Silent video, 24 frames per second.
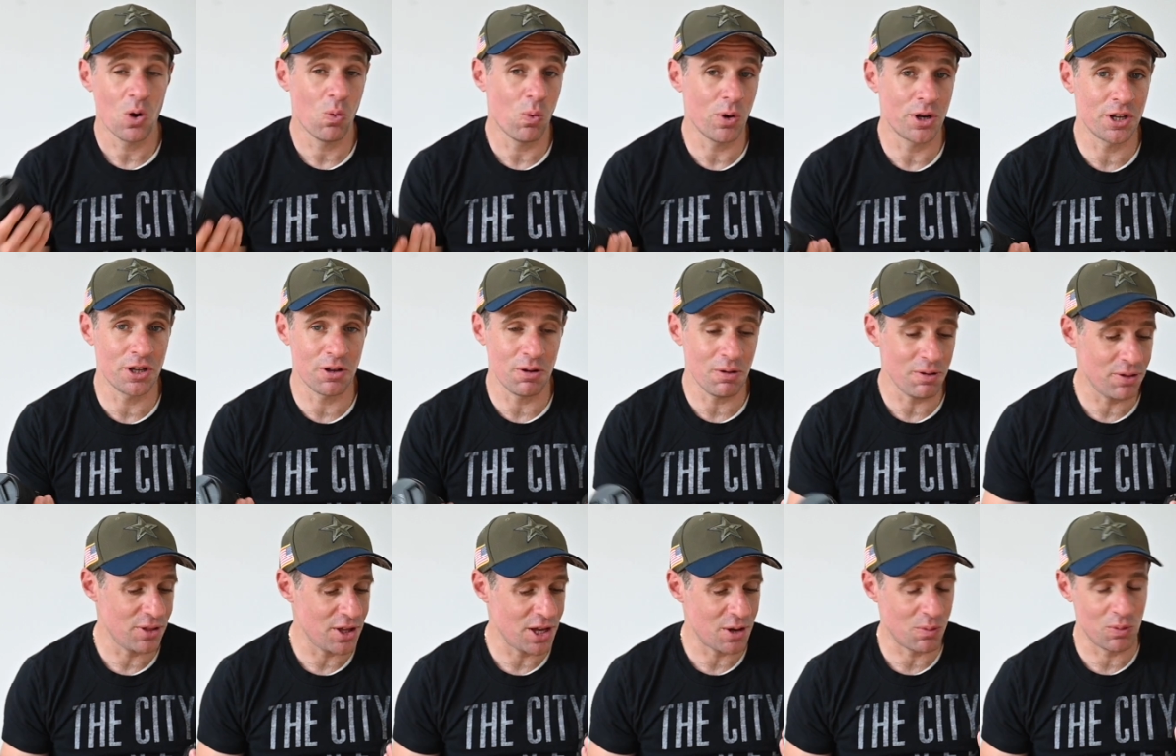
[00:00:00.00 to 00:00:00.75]
What do
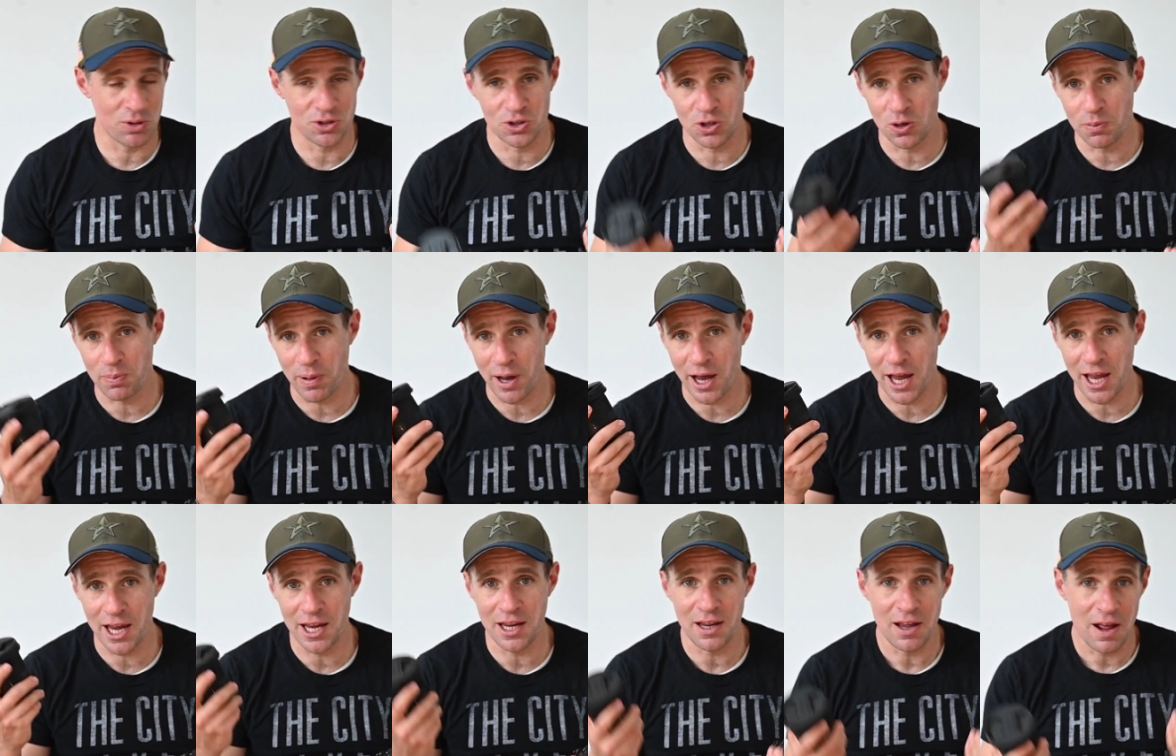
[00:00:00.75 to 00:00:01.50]
you think? Would you
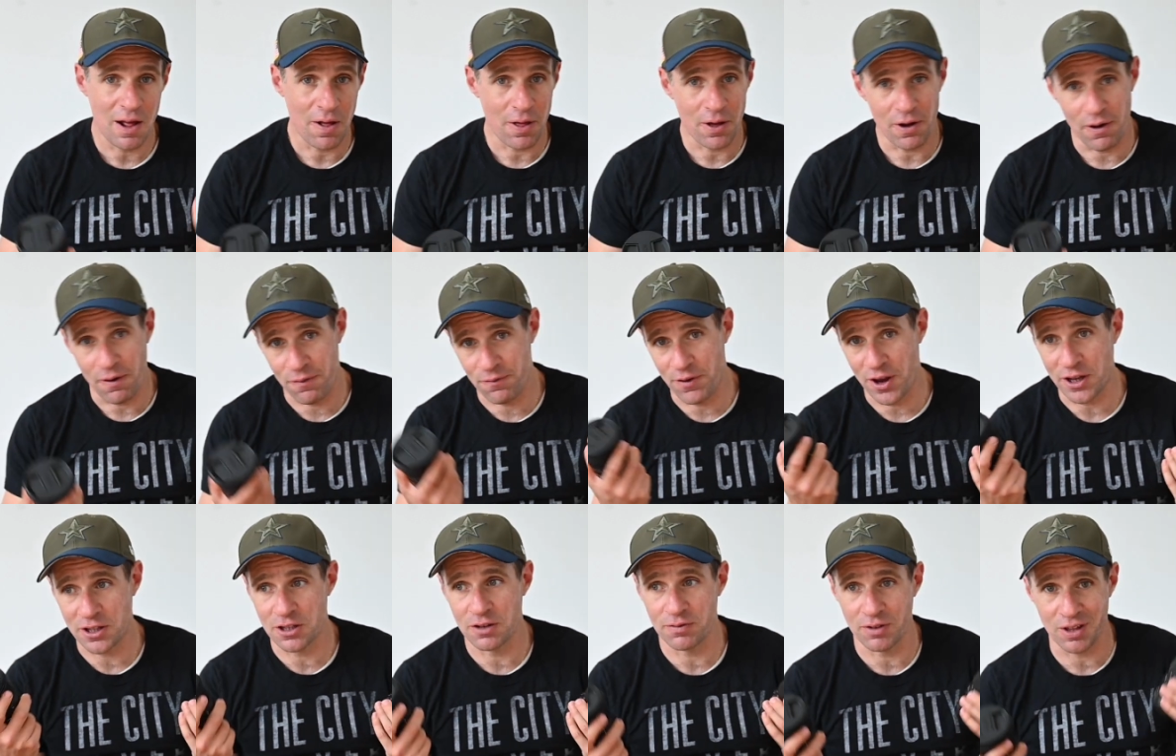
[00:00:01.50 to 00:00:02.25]
pay
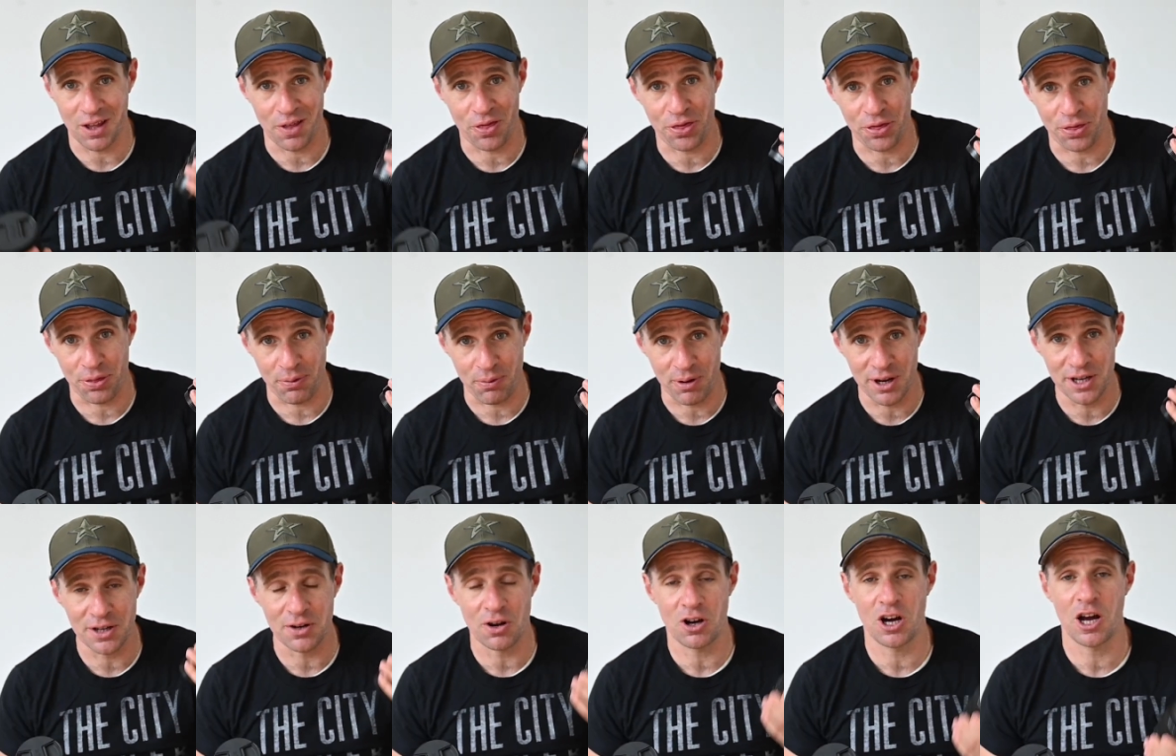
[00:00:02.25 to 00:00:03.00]
effectively
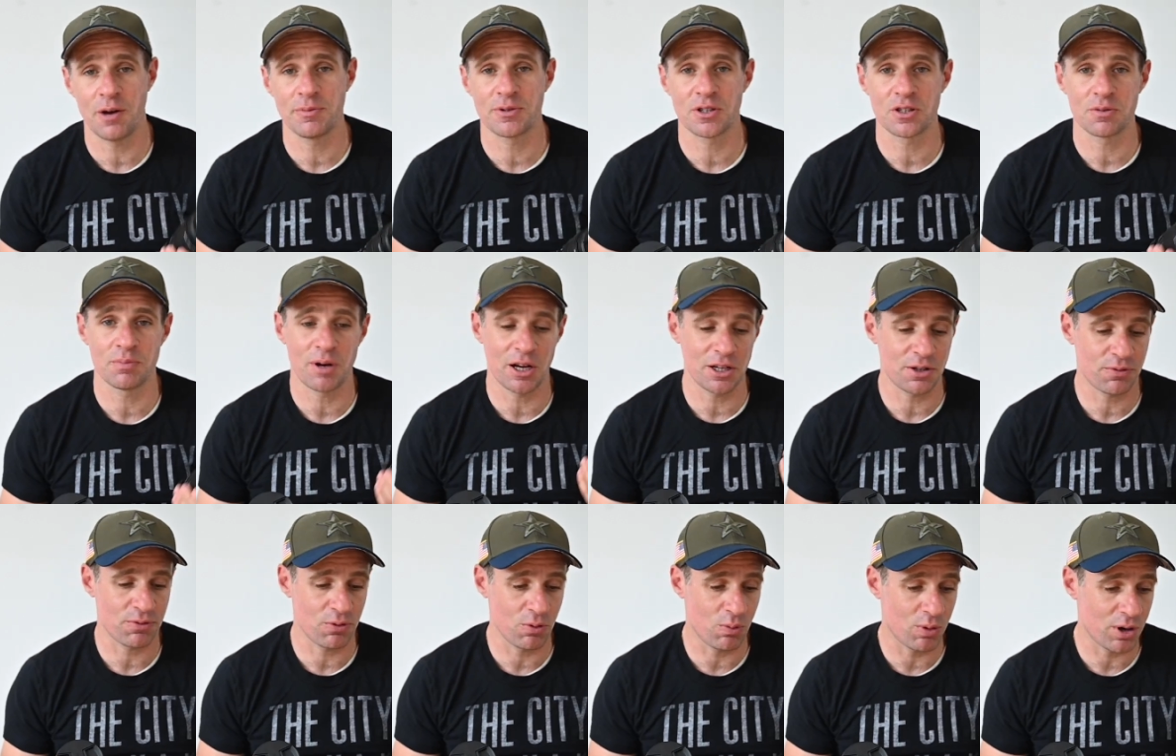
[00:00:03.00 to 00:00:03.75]
3 times as
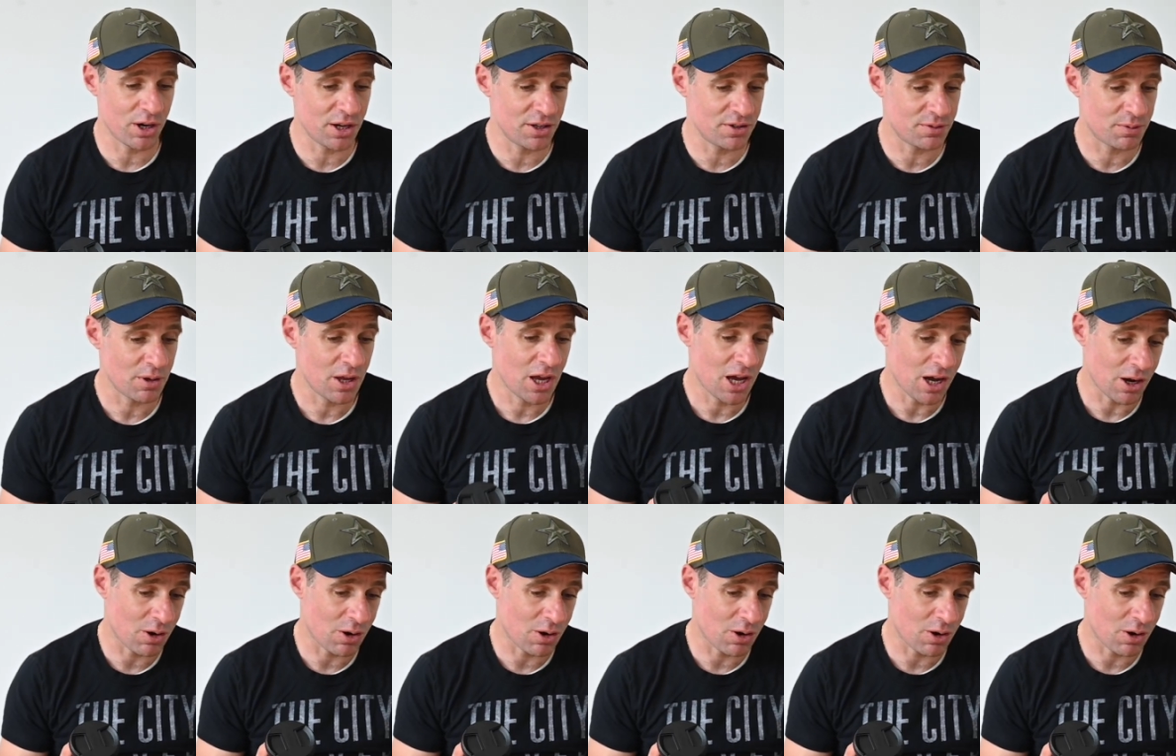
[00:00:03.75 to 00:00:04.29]
much for what is